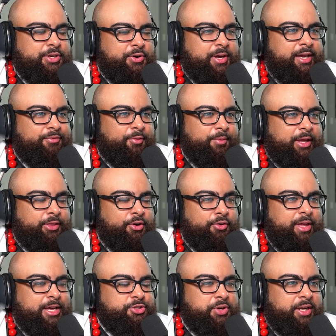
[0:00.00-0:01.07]
King from like the whole
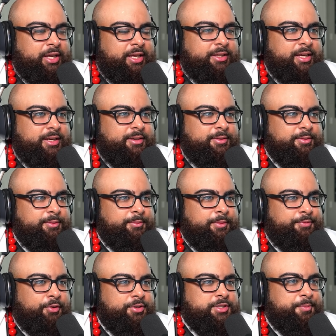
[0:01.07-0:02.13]
that training he did
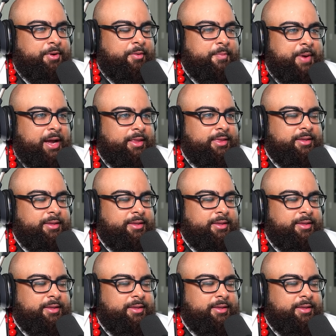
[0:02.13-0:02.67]
before just coming back.